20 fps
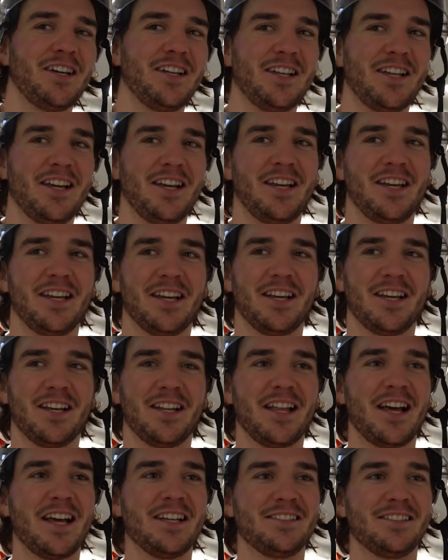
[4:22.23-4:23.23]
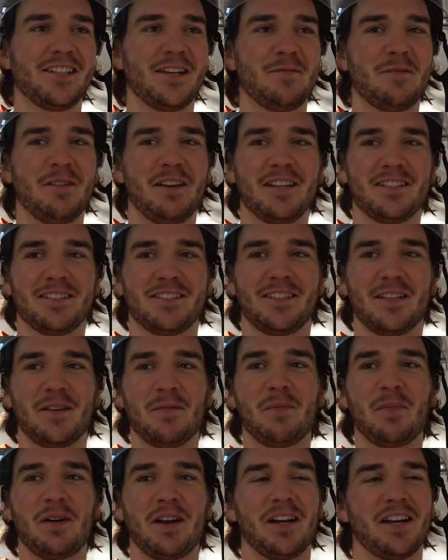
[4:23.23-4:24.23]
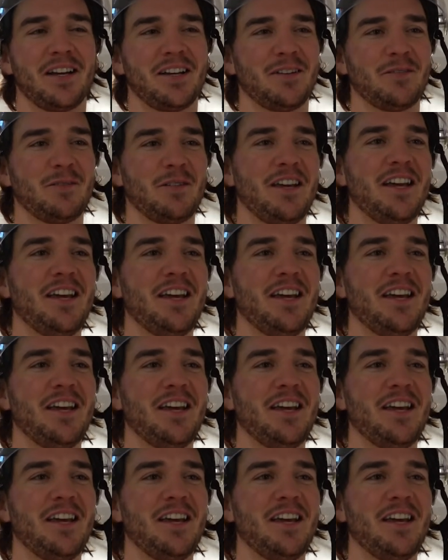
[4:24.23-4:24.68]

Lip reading: like last time against Tampere.